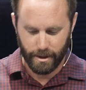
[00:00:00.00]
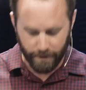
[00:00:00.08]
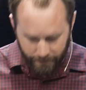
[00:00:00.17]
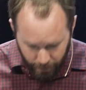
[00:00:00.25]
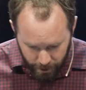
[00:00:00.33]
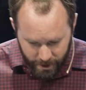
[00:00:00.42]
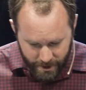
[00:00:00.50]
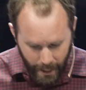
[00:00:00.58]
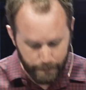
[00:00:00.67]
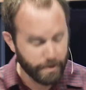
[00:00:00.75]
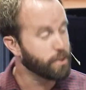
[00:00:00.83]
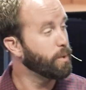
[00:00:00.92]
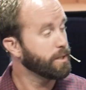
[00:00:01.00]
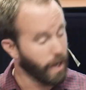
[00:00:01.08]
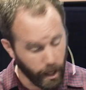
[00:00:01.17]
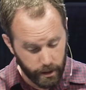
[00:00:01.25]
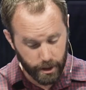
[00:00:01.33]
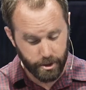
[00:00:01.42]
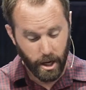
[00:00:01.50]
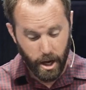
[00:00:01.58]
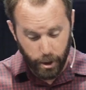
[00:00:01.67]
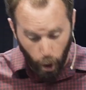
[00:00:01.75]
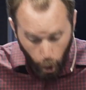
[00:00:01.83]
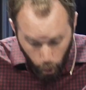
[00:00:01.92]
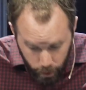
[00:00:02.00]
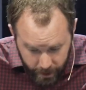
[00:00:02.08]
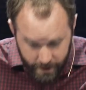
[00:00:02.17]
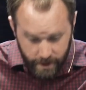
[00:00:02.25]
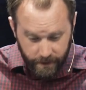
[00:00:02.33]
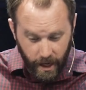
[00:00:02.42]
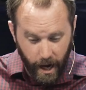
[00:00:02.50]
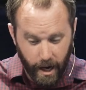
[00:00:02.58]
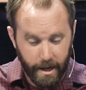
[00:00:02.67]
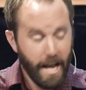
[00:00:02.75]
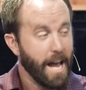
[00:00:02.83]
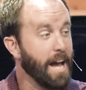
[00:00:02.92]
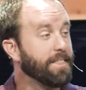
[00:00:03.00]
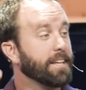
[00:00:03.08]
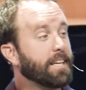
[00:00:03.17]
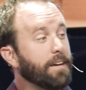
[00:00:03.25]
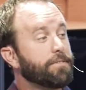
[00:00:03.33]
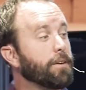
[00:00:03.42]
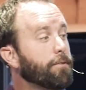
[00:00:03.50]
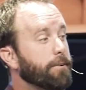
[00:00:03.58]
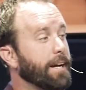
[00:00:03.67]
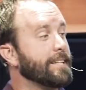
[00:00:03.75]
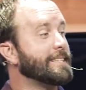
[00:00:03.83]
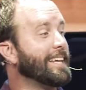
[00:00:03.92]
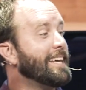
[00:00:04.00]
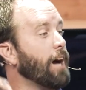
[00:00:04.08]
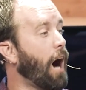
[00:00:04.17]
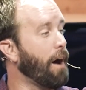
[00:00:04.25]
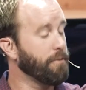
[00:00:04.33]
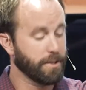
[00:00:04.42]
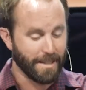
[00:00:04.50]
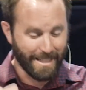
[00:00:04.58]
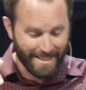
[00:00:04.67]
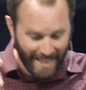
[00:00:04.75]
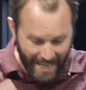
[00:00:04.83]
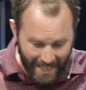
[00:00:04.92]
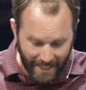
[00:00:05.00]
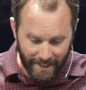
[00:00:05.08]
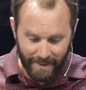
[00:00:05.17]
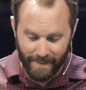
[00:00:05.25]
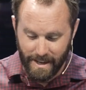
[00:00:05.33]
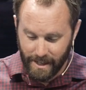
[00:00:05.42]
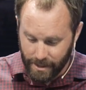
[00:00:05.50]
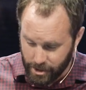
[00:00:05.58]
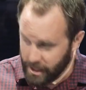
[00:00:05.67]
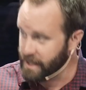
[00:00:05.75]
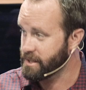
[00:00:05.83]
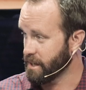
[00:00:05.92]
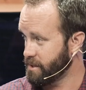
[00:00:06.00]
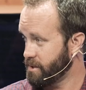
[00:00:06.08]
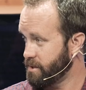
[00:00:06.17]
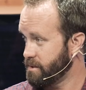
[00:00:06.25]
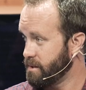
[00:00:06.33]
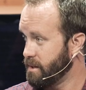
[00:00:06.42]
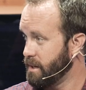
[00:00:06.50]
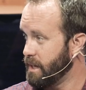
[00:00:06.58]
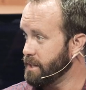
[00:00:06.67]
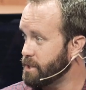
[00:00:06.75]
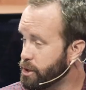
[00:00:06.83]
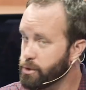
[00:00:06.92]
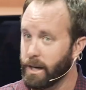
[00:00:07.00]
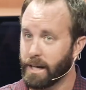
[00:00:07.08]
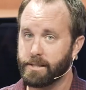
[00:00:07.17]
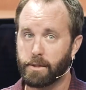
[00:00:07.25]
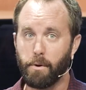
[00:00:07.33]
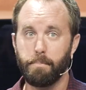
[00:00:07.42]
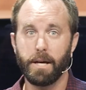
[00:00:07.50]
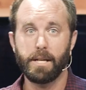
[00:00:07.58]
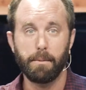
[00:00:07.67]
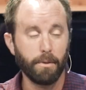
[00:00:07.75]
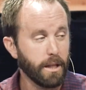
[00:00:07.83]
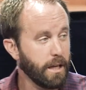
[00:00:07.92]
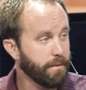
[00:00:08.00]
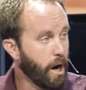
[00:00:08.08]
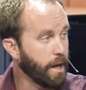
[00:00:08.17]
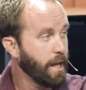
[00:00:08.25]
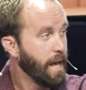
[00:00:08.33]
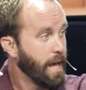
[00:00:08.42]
The first step is to acknowledge the holiness of God and the gift of grace that He offers us in Jesus is to trust and repent and believe on